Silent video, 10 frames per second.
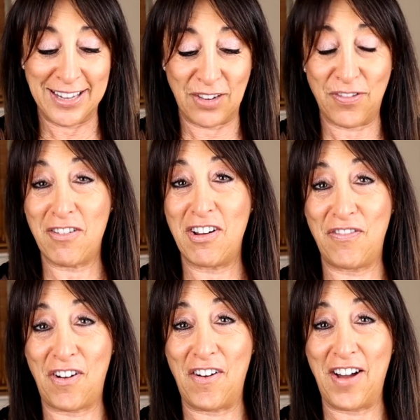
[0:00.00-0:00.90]
to
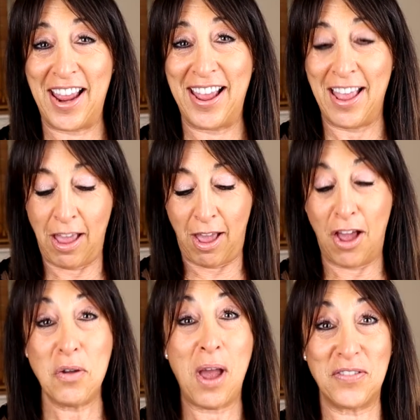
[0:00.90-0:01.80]
verify,
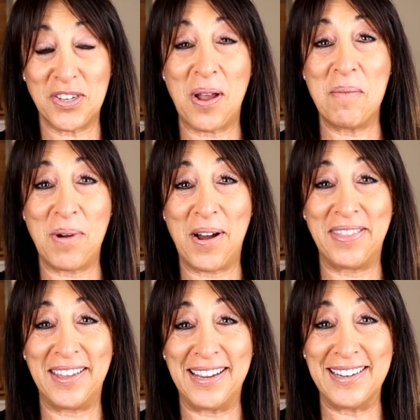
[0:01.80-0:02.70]
you have to go and
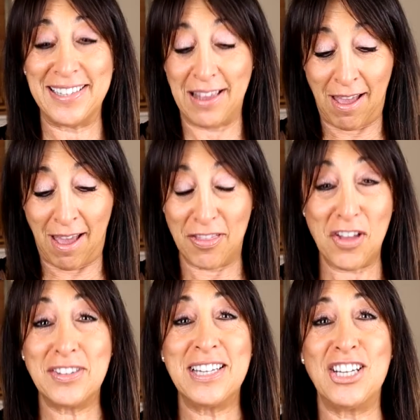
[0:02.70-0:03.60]
buy these.
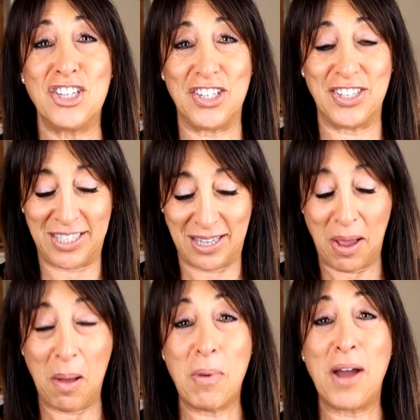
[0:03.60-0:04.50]
They are delicious.
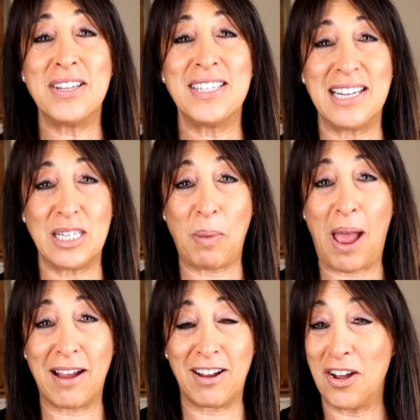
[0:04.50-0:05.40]
Buy the
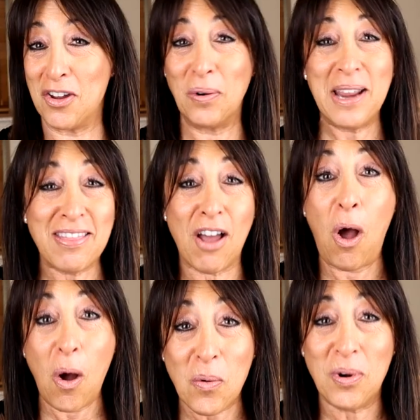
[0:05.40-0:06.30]
6-pack. You'll eat the
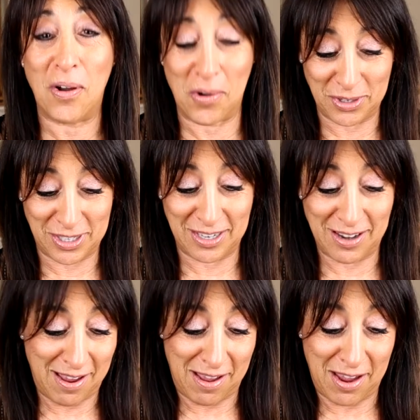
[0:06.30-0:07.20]
whole
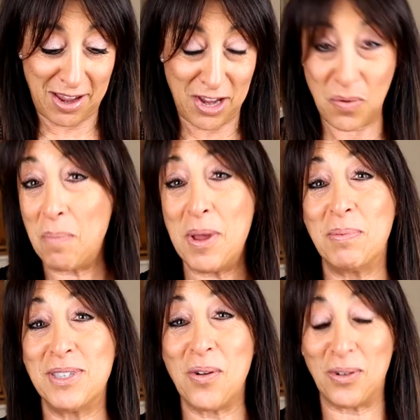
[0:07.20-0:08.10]
lot. You won't be
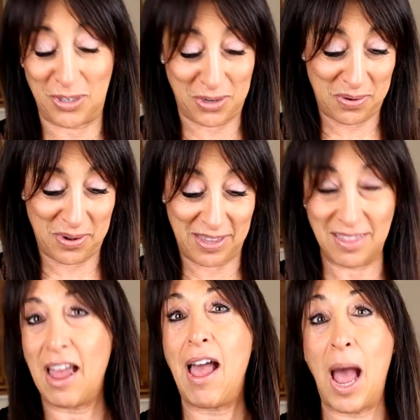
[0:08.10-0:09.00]
able to not to. They're